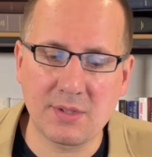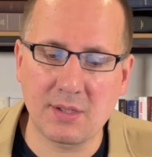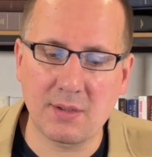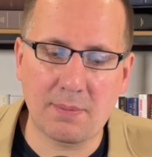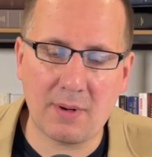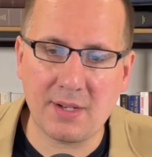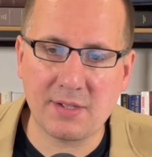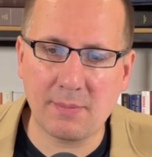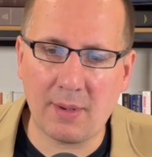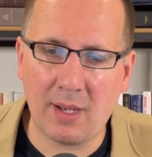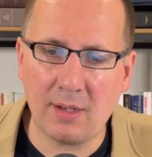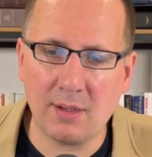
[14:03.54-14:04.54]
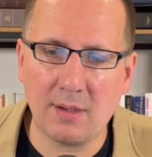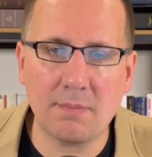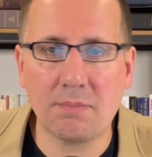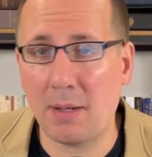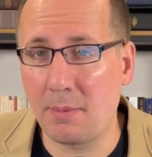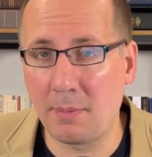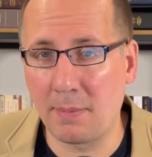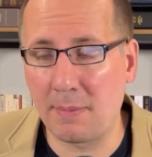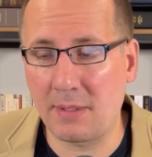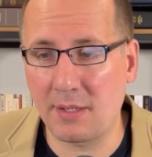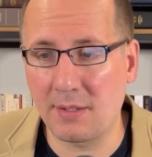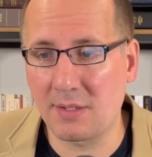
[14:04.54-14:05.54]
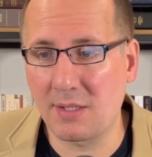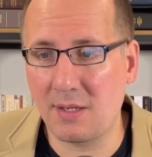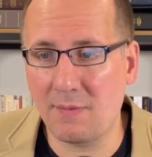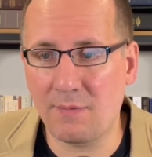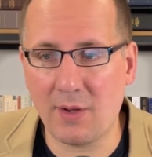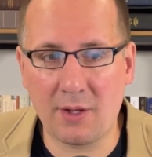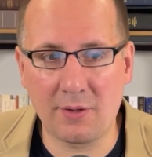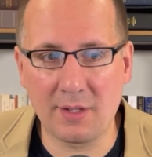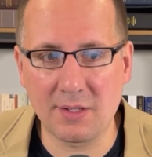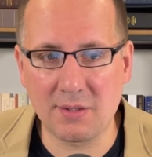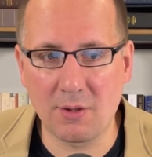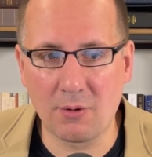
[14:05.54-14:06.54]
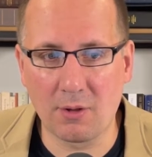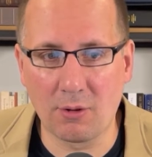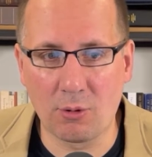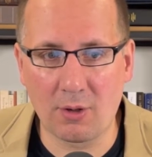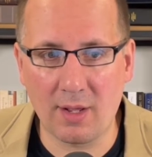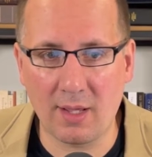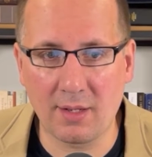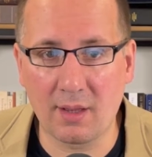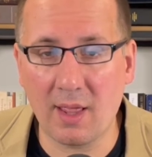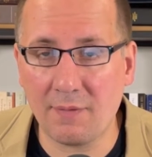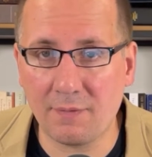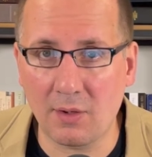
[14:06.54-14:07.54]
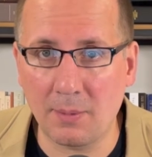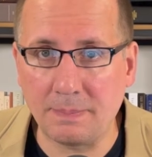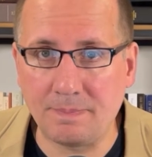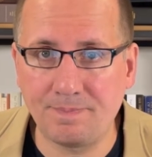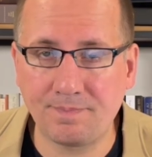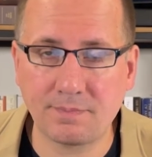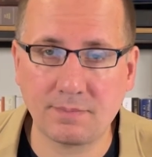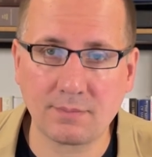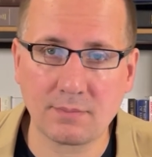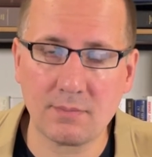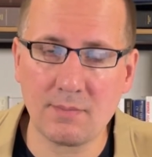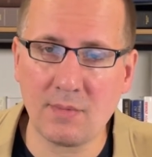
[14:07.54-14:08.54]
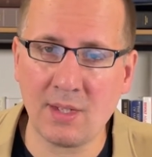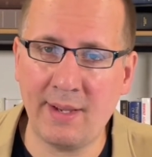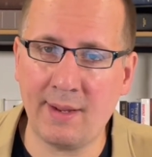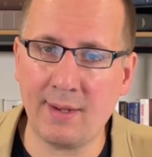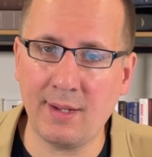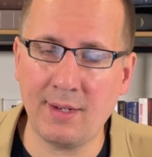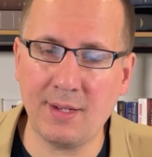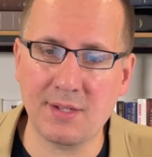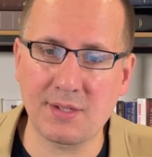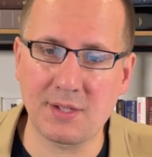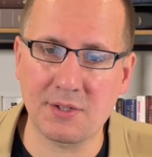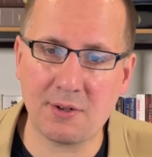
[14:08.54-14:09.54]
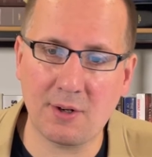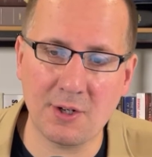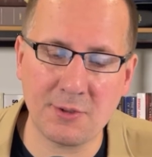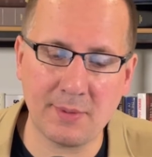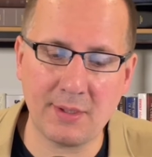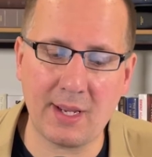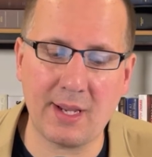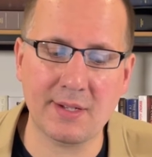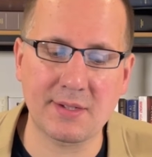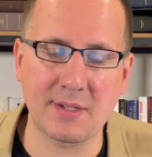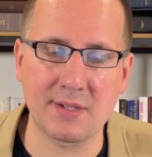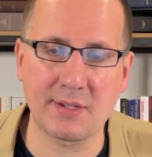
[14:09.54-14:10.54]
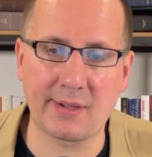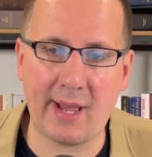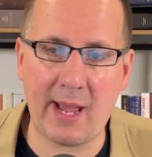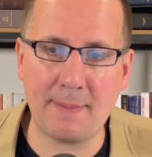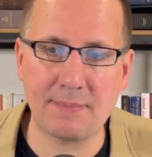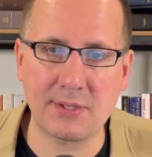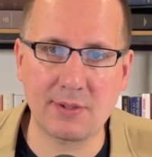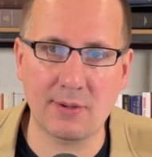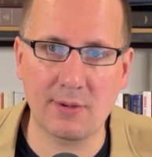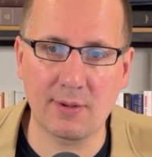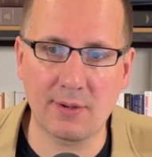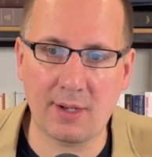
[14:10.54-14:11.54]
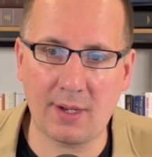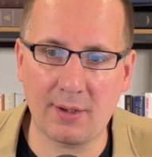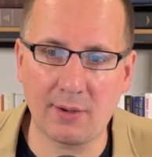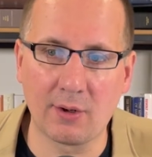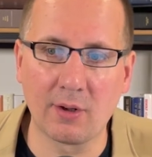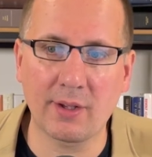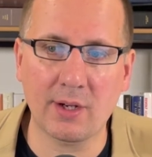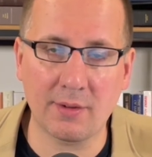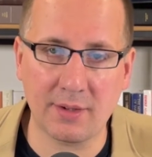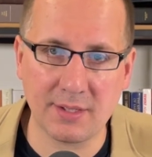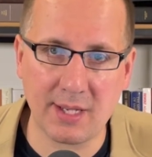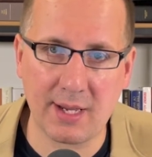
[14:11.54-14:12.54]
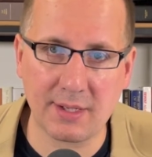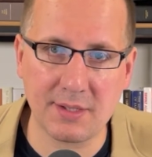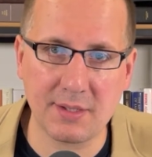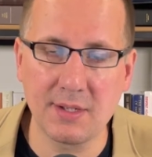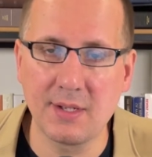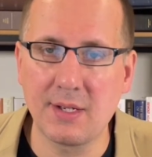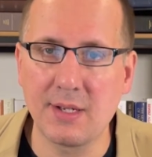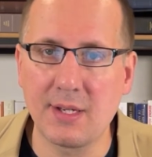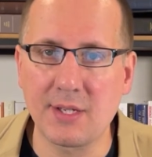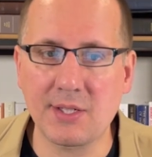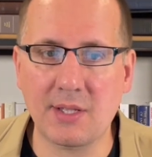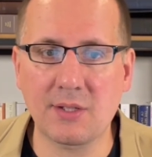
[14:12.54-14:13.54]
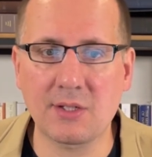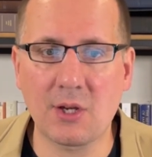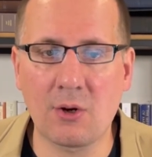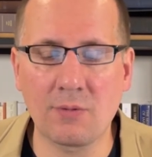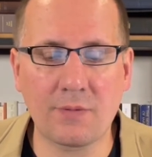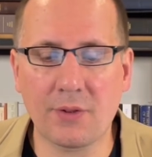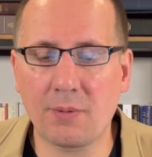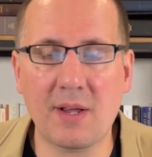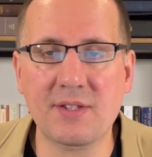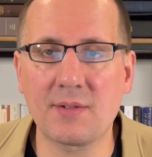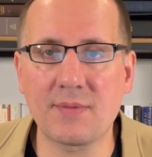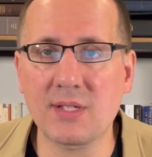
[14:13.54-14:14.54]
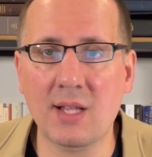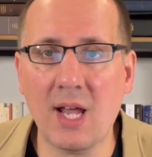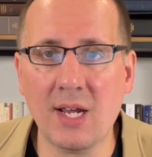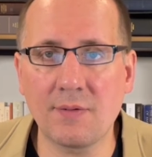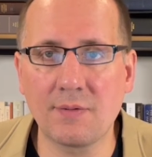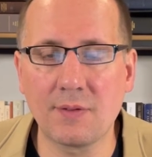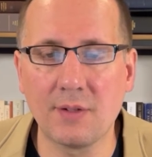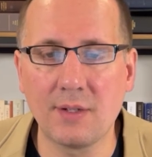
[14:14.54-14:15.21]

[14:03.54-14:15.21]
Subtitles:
depressed man, probably because he felt as though the Lord had left him. And in his discouragement, Asa's lapse earlier in the text set the tone for the rest of his life.